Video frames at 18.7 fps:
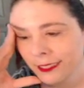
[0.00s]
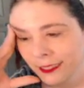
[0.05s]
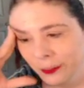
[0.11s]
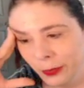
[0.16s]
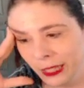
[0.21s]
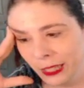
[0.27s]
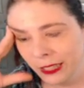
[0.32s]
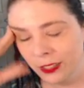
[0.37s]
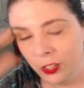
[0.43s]

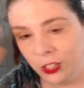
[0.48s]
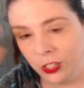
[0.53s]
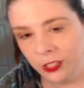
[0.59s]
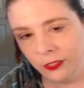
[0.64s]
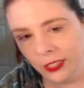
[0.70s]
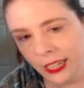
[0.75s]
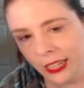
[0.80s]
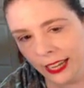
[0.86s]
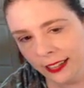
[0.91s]
Because she
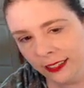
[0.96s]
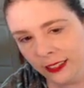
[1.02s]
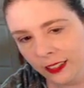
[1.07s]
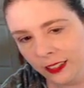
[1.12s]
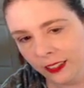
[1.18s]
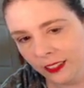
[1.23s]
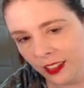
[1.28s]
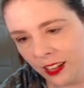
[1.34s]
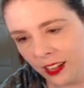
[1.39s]
even has
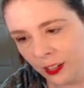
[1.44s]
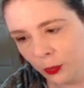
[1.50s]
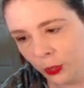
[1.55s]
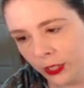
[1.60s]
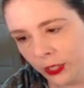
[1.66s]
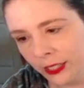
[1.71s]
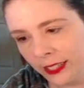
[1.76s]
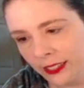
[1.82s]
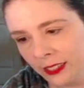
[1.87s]

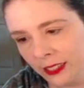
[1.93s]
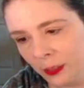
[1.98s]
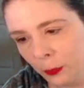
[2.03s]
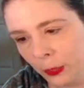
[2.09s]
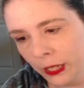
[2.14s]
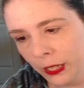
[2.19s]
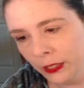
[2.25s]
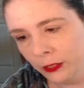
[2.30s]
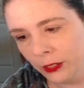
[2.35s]
clockwork as the
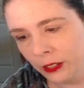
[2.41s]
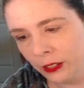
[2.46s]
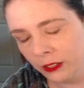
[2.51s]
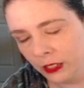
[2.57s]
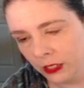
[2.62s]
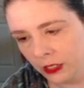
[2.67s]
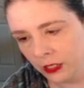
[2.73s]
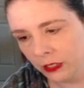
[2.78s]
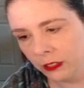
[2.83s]
background
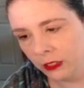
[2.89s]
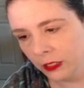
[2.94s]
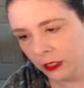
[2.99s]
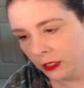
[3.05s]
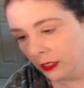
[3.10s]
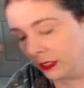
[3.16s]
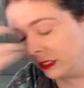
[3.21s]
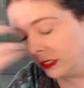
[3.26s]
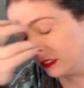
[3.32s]
in here, I
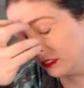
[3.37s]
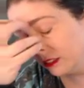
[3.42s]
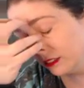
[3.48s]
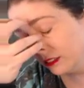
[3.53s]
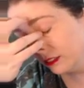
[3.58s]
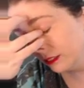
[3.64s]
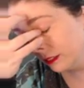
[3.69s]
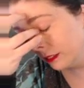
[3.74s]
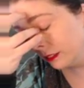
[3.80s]
think.
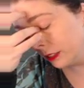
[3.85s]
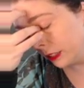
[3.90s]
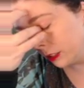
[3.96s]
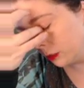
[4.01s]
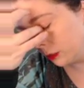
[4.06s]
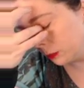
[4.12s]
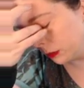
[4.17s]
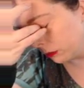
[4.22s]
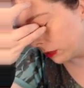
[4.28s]
I
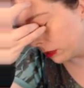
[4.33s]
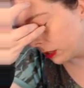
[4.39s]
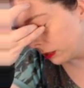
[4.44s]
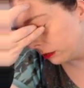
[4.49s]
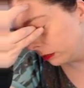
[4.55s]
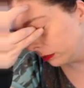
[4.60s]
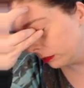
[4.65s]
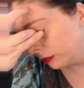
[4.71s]
could be wrong.